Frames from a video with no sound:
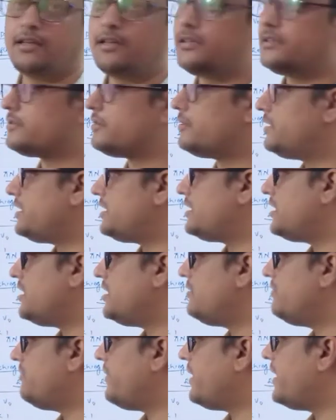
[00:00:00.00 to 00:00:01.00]
So this
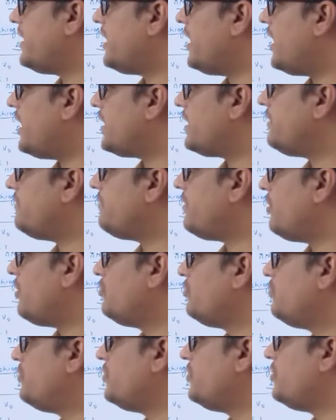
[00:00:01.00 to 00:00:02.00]
is my RF
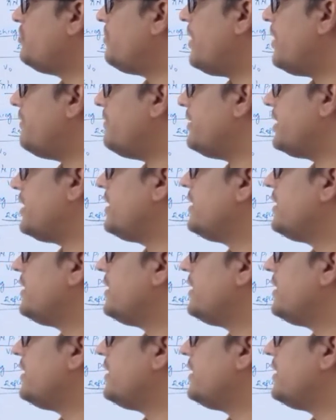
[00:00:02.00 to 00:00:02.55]
output power.